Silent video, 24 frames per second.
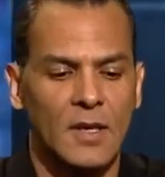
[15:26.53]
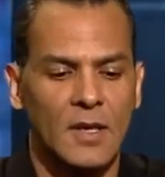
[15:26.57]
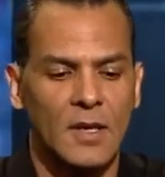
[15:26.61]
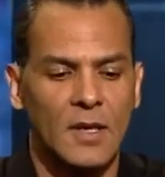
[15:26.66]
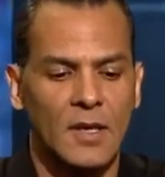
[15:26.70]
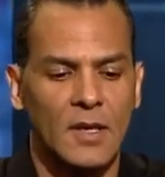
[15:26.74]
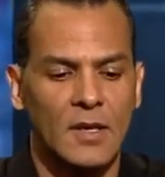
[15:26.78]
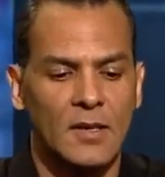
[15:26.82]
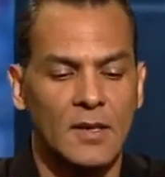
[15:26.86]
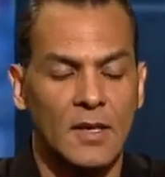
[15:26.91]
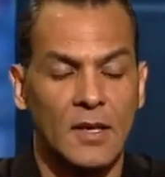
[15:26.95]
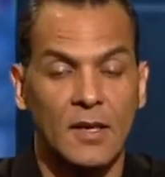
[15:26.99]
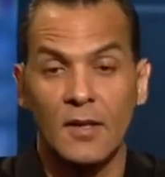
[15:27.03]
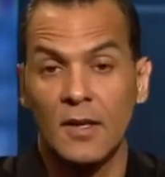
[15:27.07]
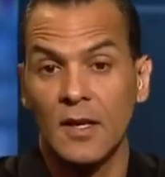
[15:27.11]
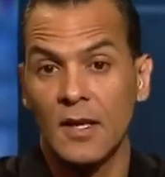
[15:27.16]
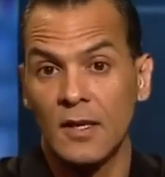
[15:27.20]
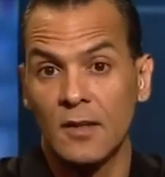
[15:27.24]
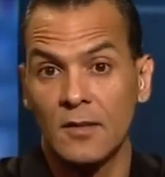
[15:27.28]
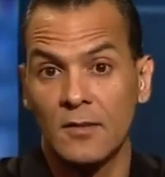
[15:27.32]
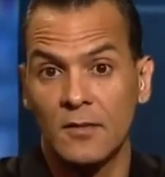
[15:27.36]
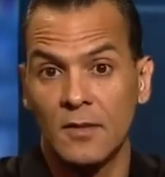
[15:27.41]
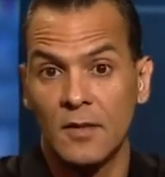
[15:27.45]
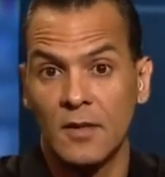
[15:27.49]
And
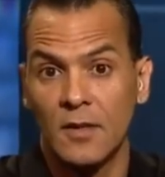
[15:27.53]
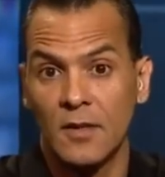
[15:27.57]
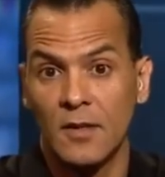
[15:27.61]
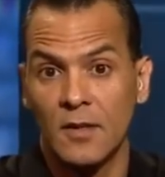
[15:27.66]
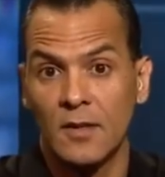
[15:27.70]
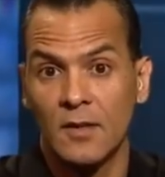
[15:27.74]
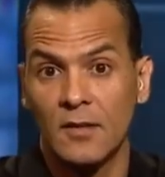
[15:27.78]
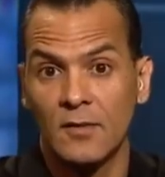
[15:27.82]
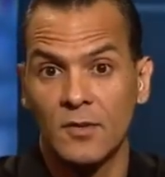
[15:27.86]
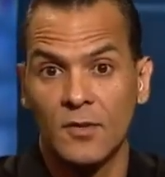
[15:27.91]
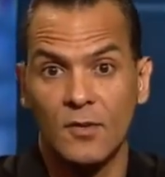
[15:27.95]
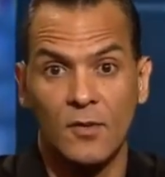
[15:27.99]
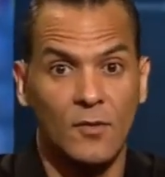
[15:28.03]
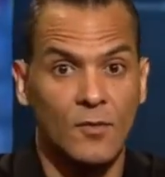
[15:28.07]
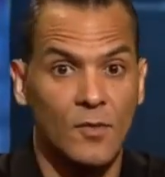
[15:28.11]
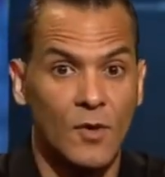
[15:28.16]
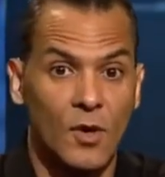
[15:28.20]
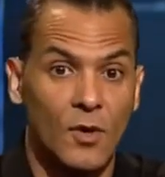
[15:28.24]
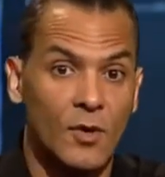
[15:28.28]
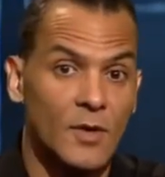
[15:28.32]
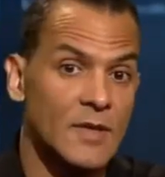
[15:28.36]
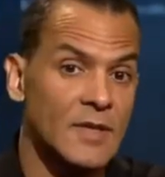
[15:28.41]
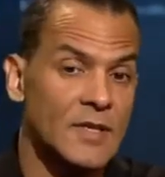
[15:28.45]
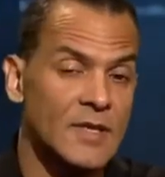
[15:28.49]
you'll
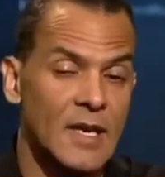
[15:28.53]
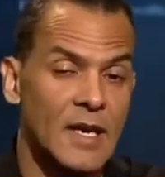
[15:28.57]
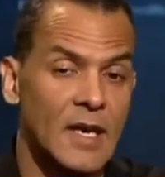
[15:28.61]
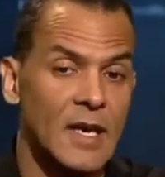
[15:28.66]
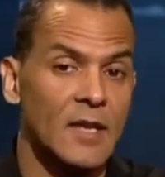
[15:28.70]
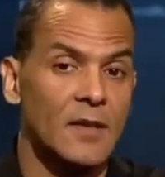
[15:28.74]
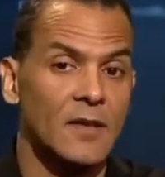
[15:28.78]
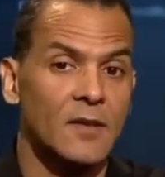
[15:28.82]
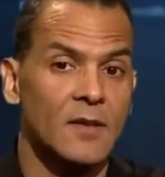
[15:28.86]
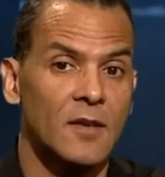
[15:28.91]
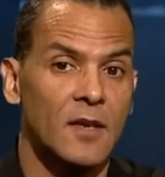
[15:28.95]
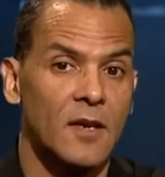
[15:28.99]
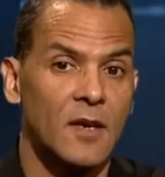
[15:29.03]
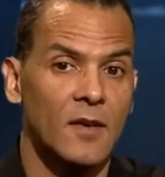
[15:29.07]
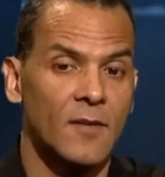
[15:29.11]
notice that